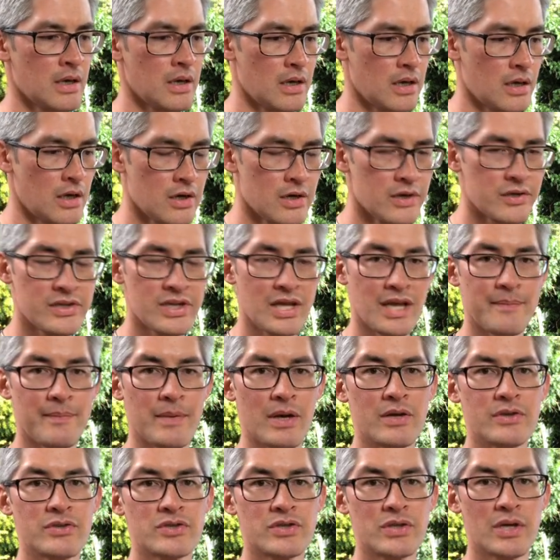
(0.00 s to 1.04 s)
Asked how
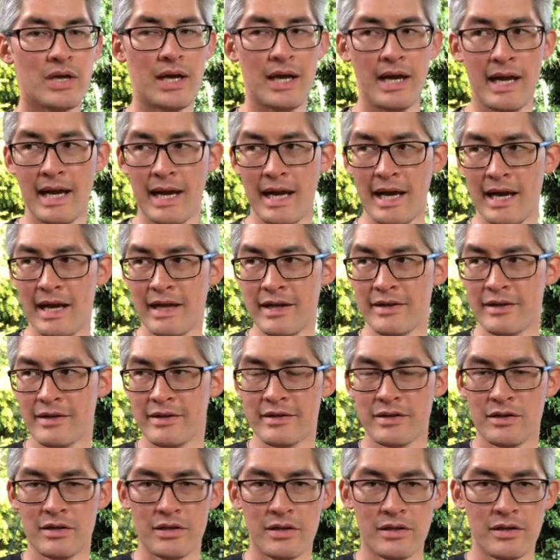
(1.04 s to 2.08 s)
much, and
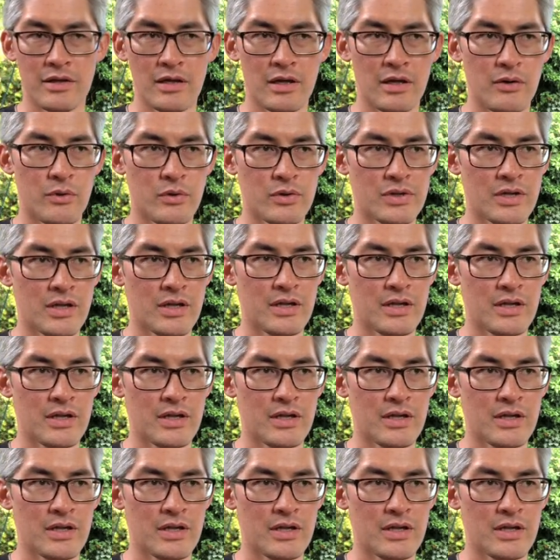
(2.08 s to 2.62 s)
there was a